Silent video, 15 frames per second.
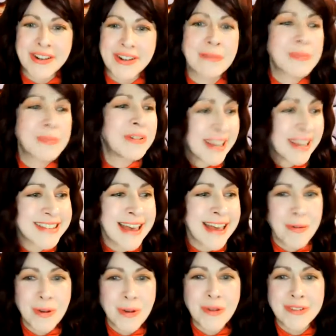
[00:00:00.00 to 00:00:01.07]
on plans, I
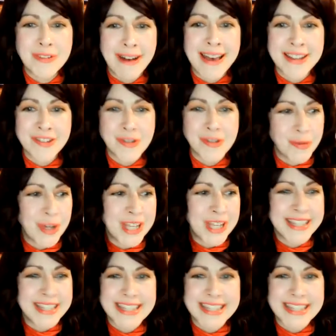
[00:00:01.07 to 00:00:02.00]
would like to read